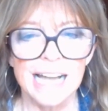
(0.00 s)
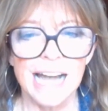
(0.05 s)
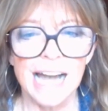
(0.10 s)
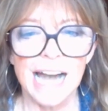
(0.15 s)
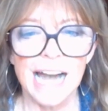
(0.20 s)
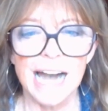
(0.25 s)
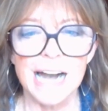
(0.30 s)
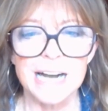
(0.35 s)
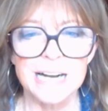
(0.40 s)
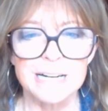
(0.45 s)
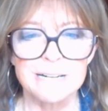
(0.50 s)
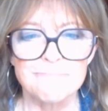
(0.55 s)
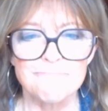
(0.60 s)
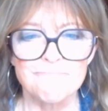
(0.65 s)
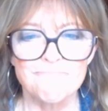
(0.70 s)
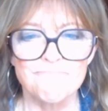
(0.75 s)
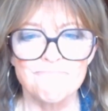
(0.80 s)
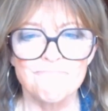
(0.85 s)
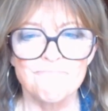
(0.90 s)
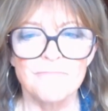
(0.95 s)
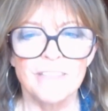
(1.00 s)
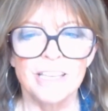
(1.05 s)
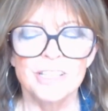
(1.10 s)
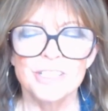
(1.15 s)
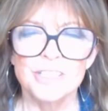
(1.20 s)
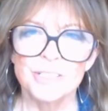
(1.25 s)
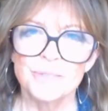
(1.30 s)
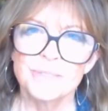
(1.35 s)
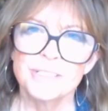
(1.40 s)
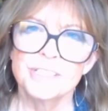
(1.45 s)
So
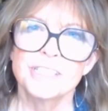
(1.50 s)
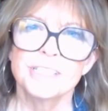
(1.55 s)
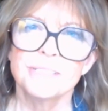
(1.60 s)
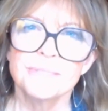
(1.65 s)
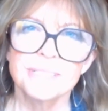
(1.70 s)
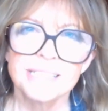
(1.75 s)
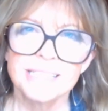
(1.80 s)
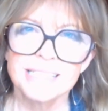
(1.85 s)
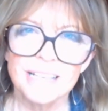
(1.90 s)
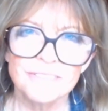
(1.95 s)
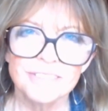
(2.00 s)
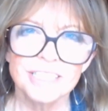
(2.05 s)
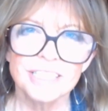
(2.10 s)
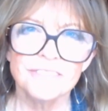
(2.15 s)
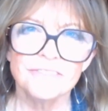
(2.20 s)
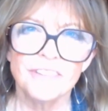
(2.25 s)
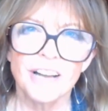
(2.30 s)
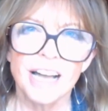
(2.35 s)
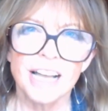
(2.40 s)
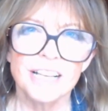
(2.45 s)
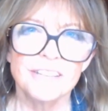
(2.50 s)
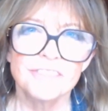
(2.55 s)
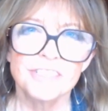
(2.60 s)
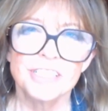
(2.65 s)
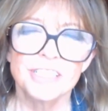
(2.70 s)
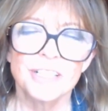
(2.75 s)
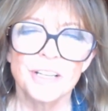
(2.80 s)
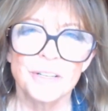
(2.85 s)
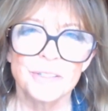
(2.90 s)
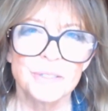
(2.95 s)
when she was 75, she
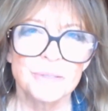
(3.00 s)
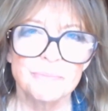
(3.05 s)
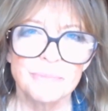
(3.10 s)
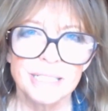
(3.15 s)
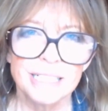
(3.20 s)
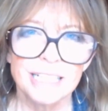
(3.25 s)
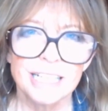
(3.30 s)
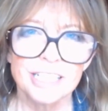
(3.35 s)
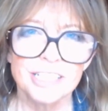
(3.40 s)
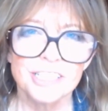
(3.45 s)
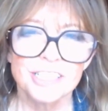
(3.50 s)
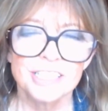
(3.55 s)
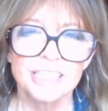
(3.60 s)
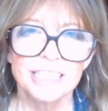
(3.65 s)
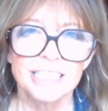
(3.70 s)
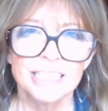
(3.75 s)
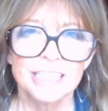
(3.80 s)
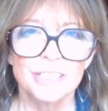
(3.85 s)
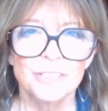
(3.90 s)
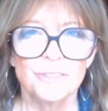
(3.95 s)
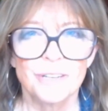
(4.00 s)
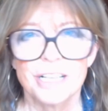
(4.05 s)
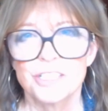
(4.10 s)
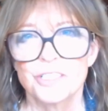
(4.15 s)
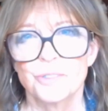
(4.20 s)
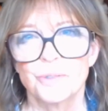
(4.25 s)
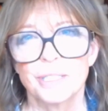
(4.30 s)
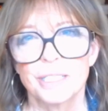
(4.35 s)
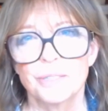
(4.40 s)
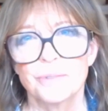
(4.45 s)
got her PhD,
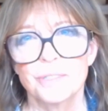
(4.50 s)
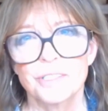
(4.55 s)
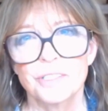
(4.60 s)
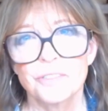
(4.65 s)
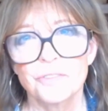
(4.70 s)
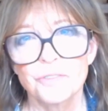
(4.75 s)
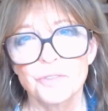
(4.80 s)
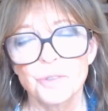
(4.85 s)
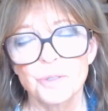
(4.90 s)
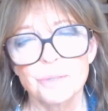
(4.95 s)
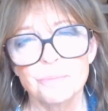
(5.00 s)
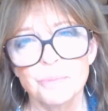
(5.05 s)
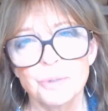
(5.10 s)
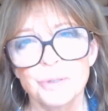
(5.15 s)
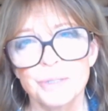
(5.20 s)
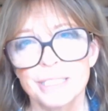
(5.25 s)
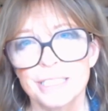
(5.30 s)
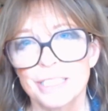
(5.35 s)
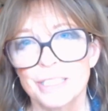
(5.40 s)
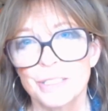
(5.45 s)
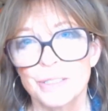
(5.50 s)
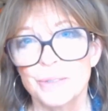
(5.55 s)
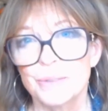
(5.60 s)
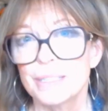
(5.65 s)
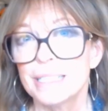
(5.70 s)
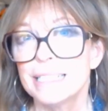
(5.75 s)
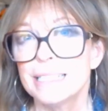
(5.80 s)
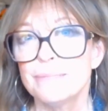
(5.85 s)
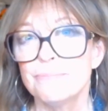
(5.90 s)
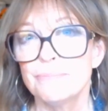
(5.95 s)
graduating with a 4.0
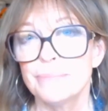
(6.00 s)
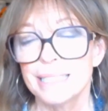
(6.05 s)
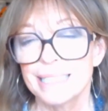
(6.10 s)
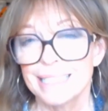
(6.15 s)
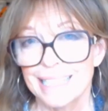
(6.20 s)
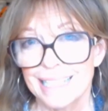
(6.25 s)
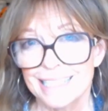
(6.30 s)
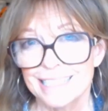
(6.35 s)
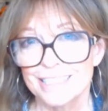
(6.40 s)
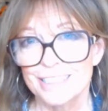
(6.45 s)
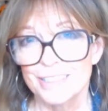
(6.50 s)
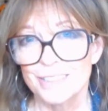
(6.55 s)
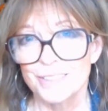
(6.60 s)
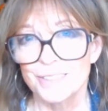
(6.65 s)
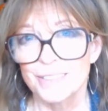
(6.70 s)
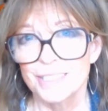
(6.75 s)
in piano.